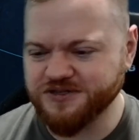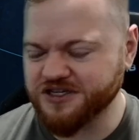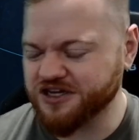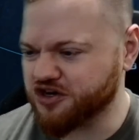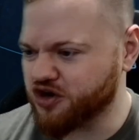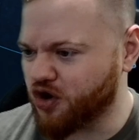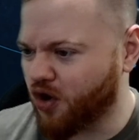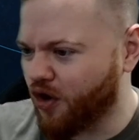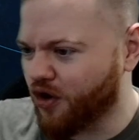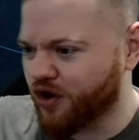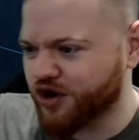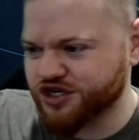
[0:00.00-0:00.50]
and
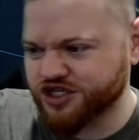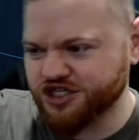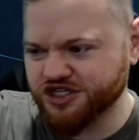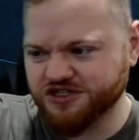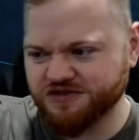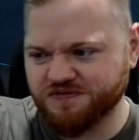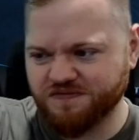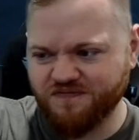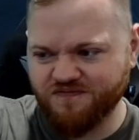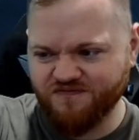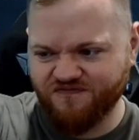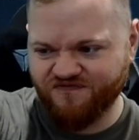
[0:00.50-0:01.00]
Yarick
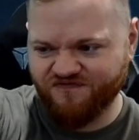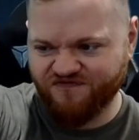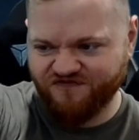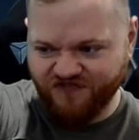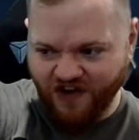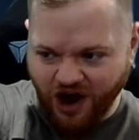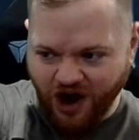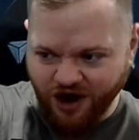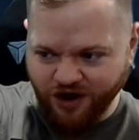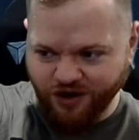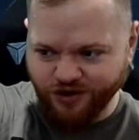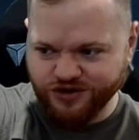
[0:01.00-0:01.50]
just
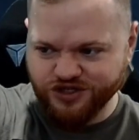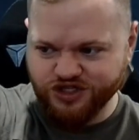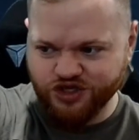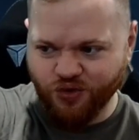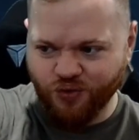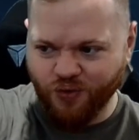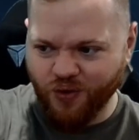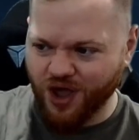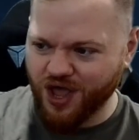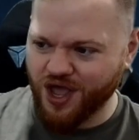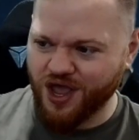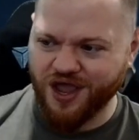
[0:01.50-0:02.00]
fires
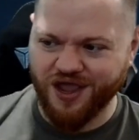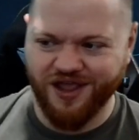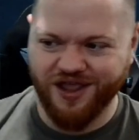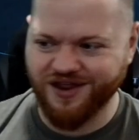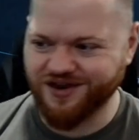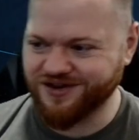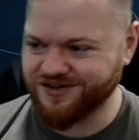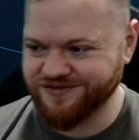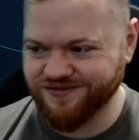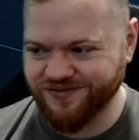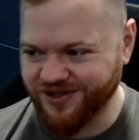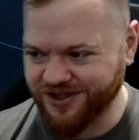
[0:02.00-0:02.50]
away
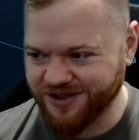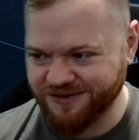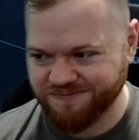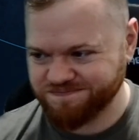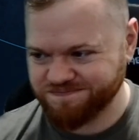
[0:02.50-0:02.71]
and, like,